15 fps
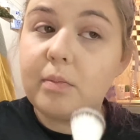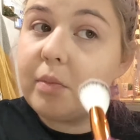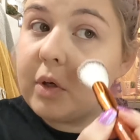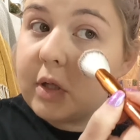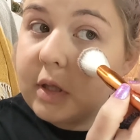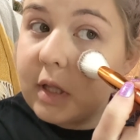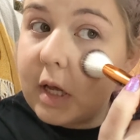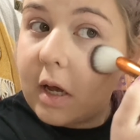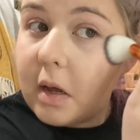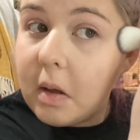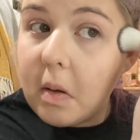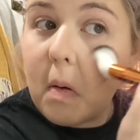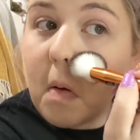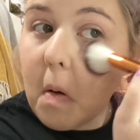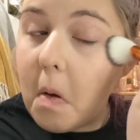put that
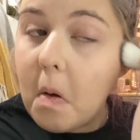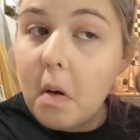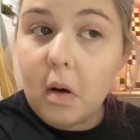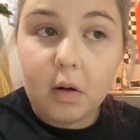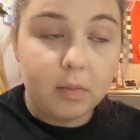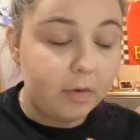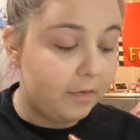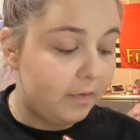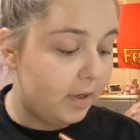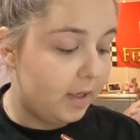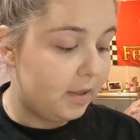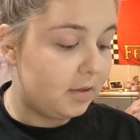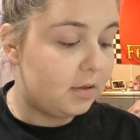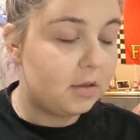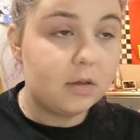on my
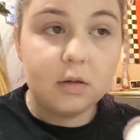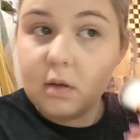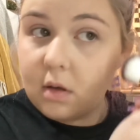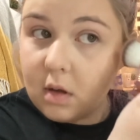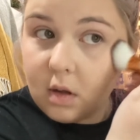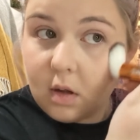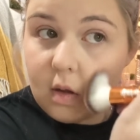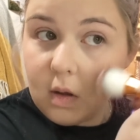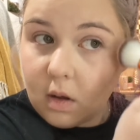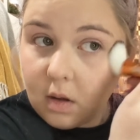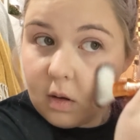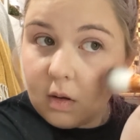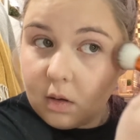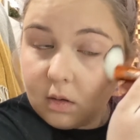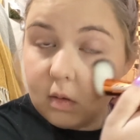face.
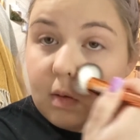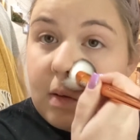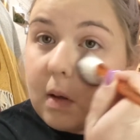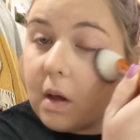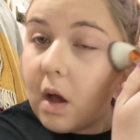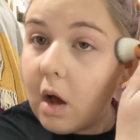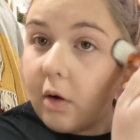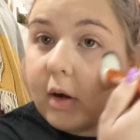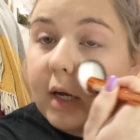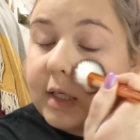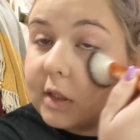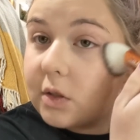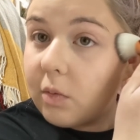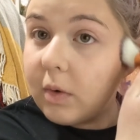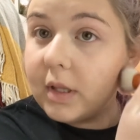Okay,
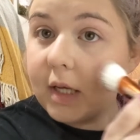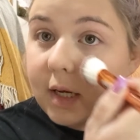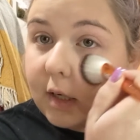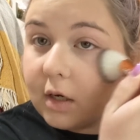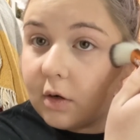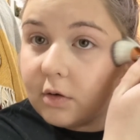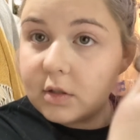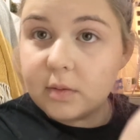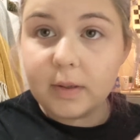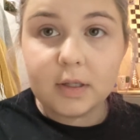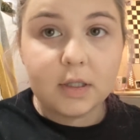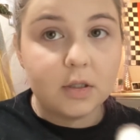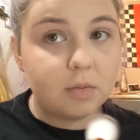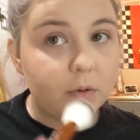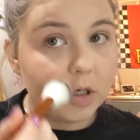so one thing I noticed about these